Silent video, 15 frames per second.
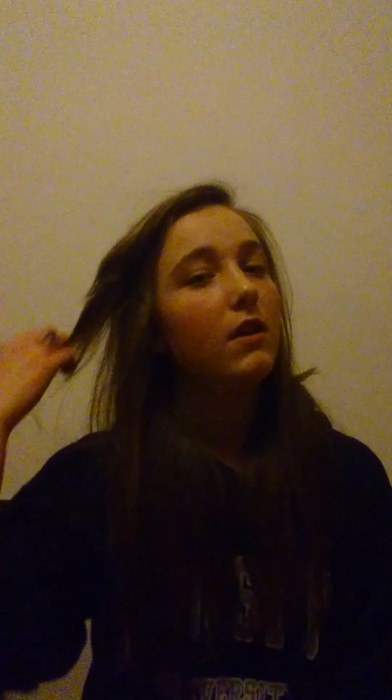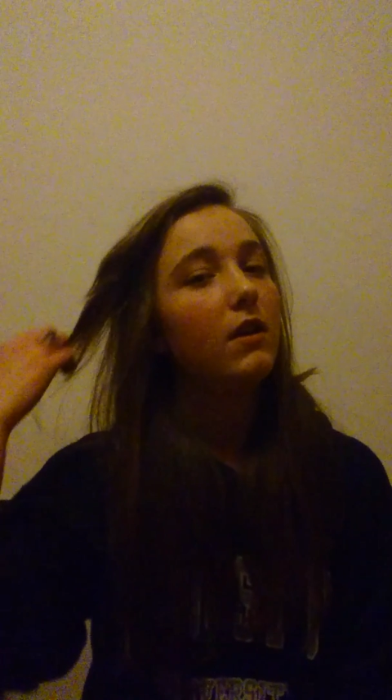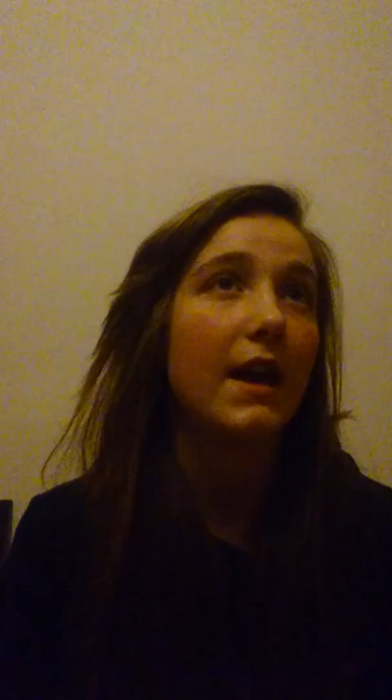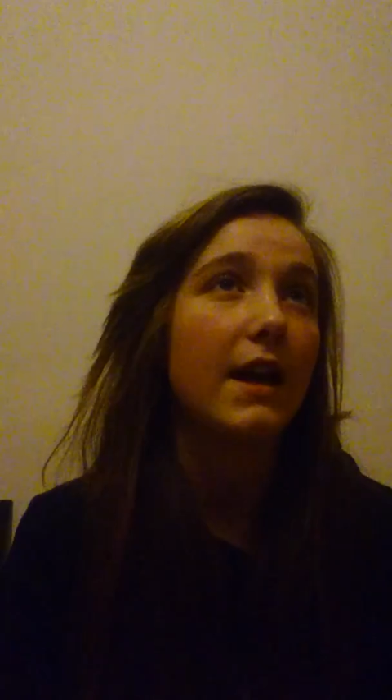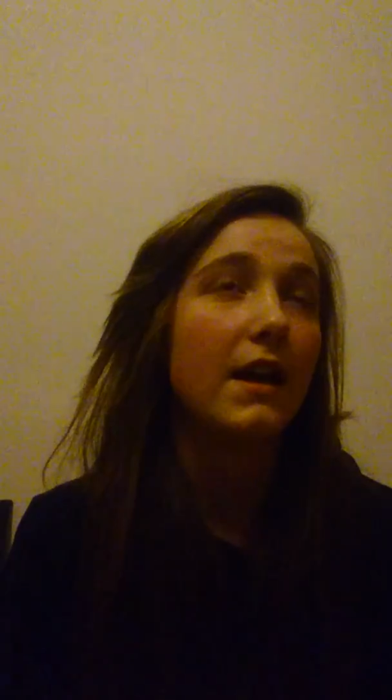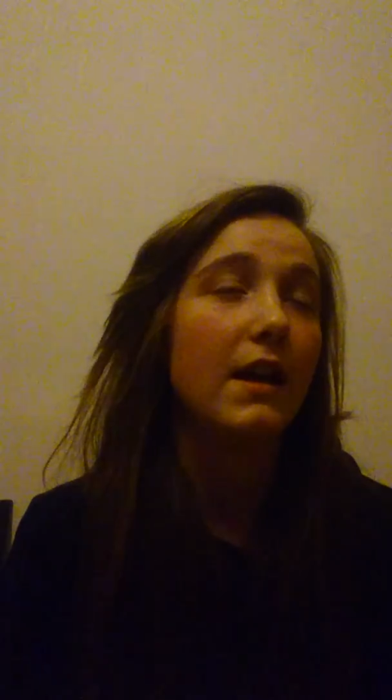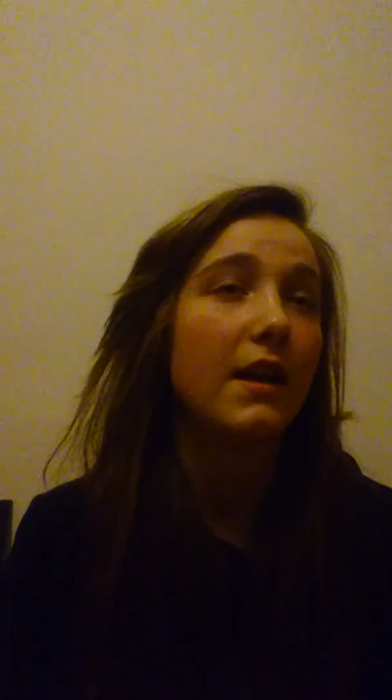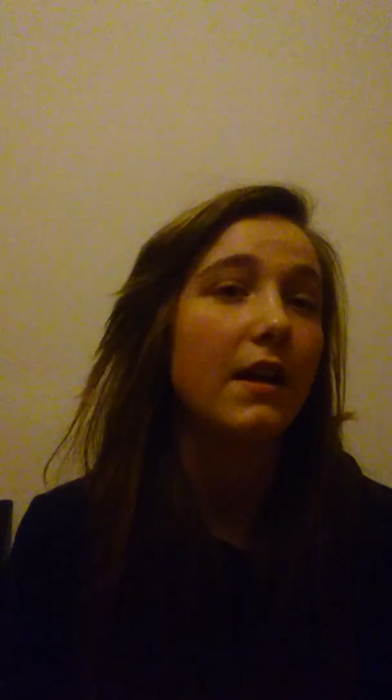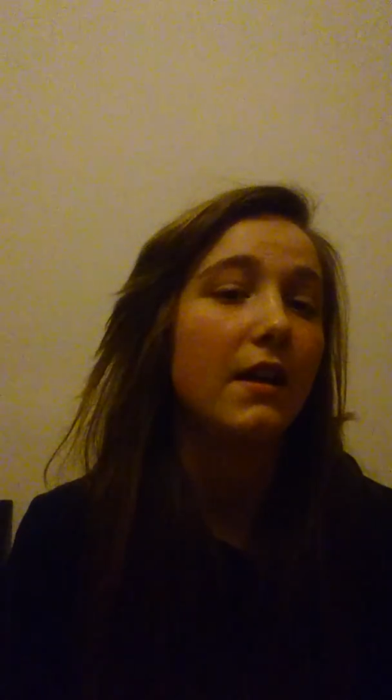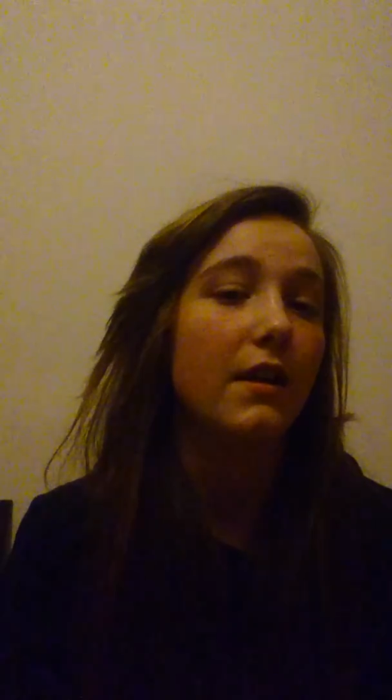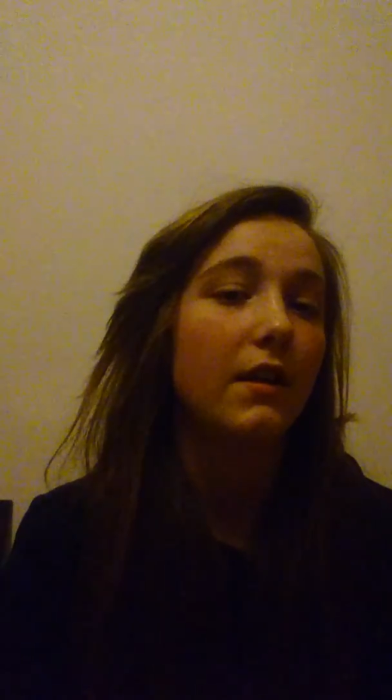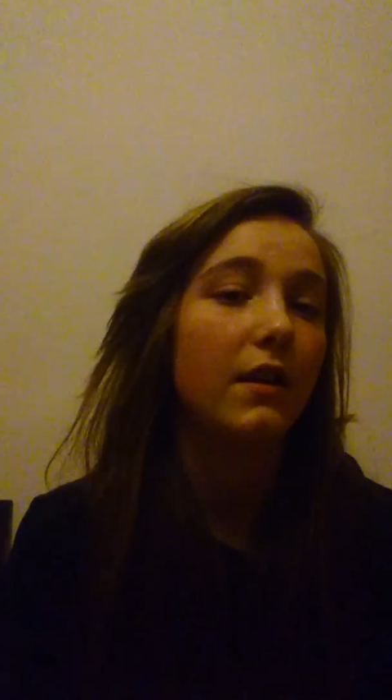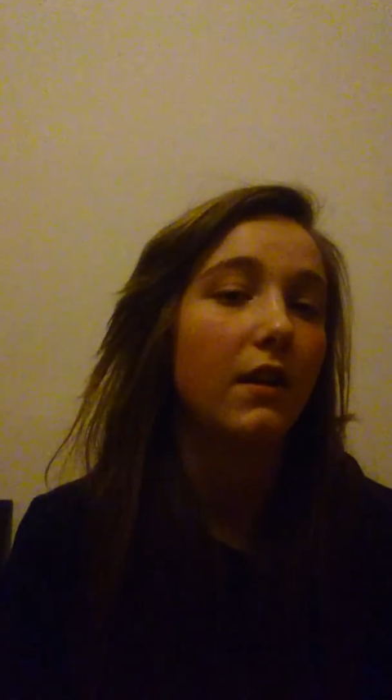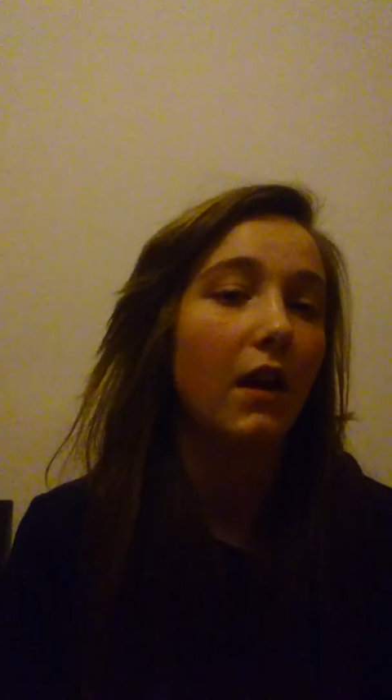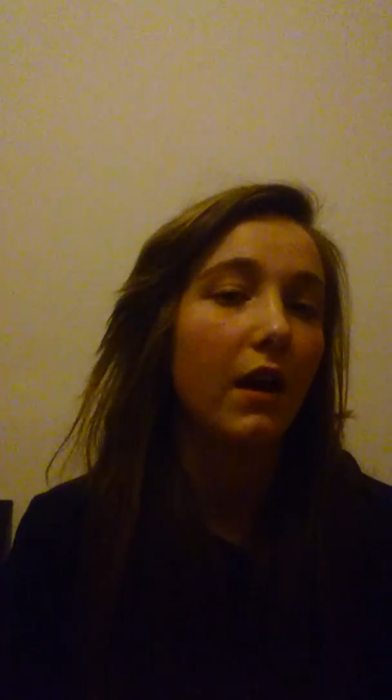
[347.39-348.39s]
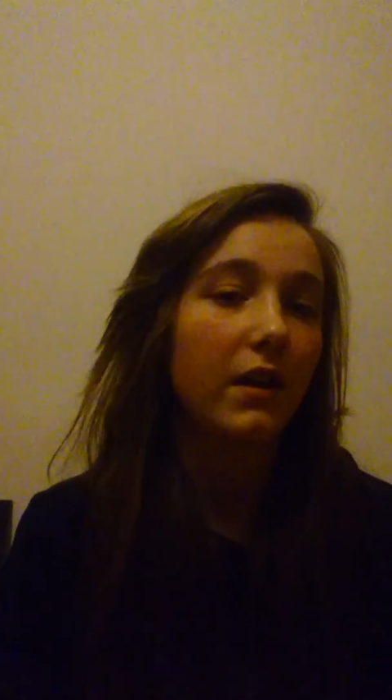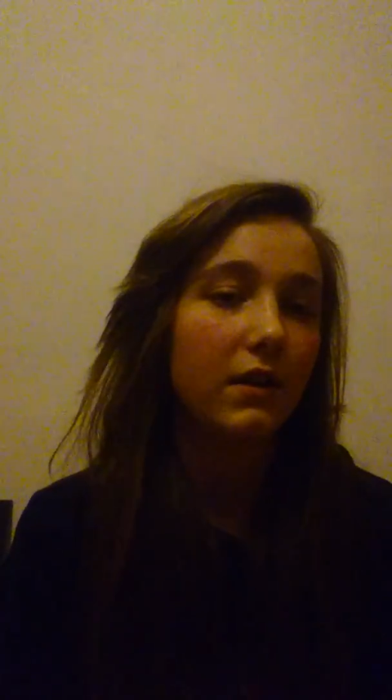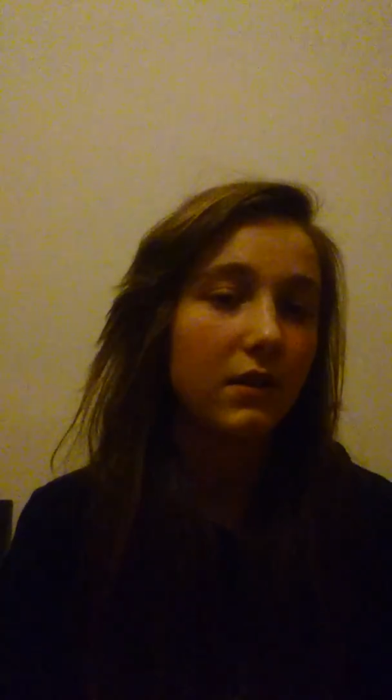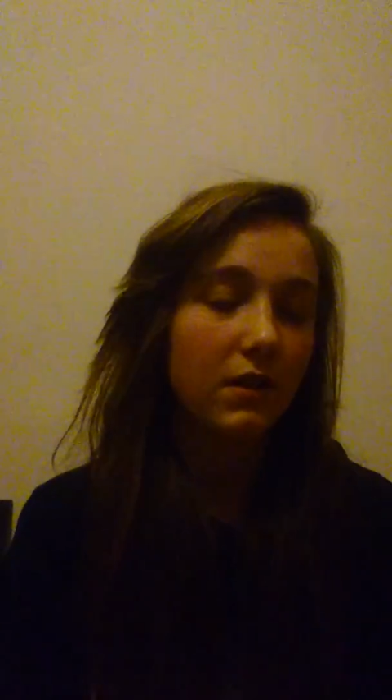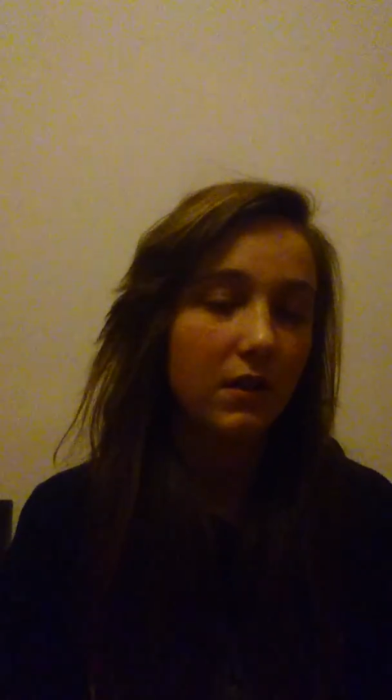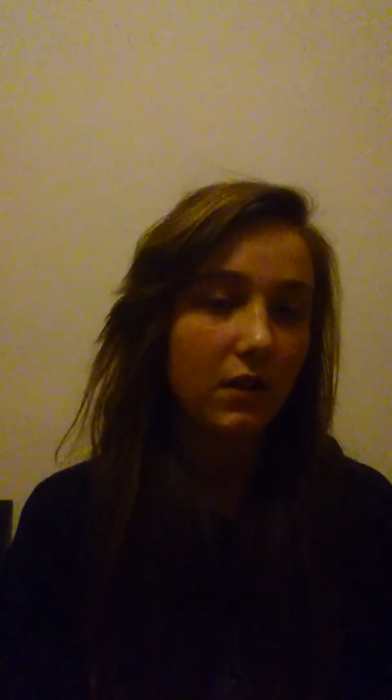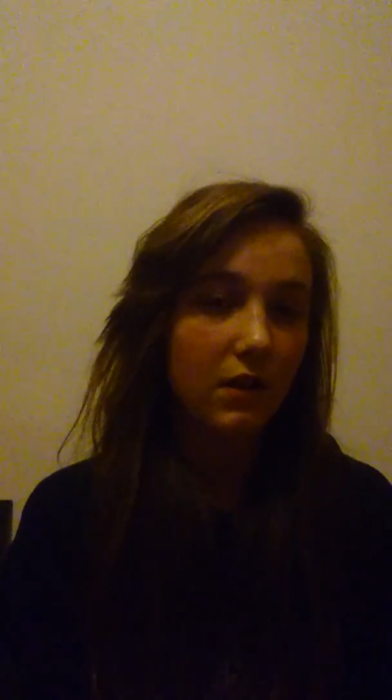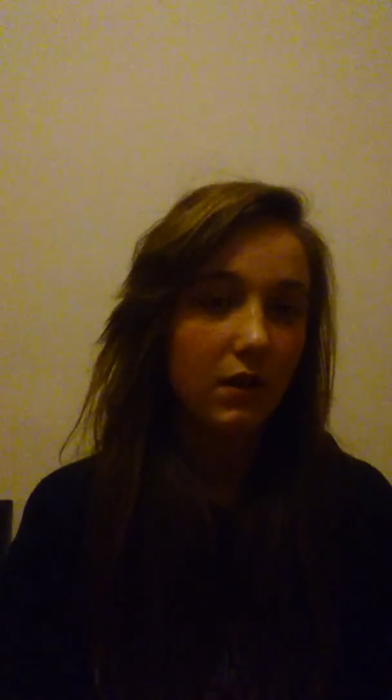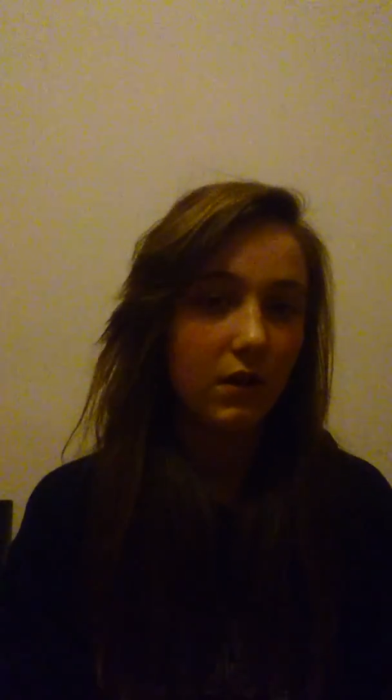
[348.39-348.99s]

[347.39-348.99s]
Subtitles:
they liked